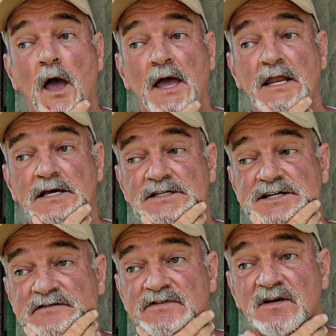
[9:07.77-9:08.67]
it is
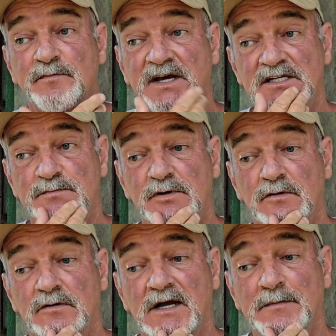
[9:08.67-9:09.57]
given the base
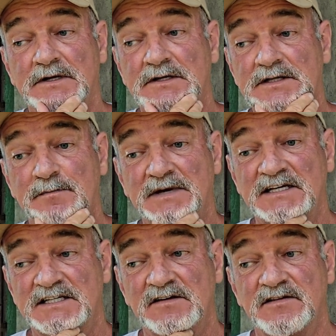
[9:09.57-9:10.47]
programming that
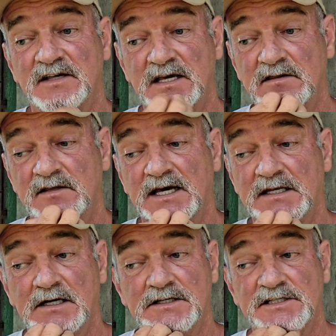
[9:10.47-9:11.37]
makes it think that
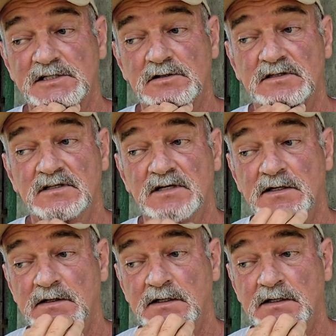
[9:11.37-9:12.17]
a certain